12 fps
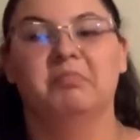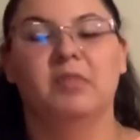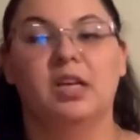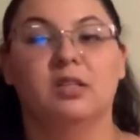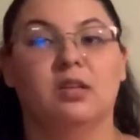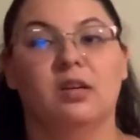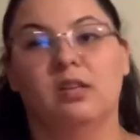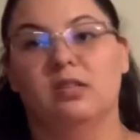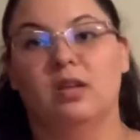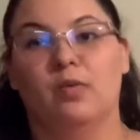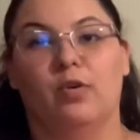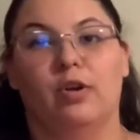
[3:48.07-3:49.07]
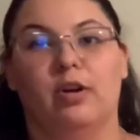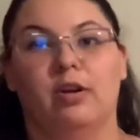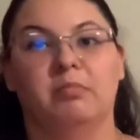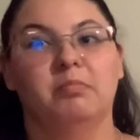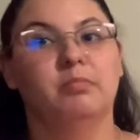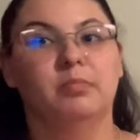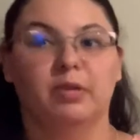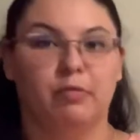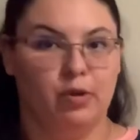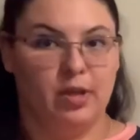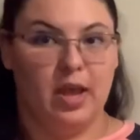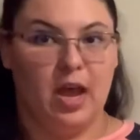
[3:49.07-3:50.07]
as good as they were
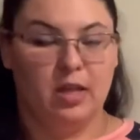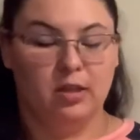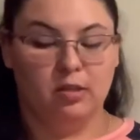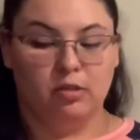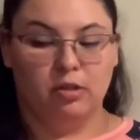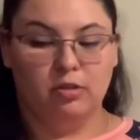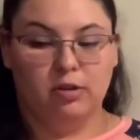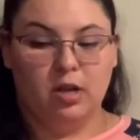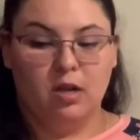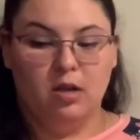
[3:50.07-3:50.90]
before they had the surgery.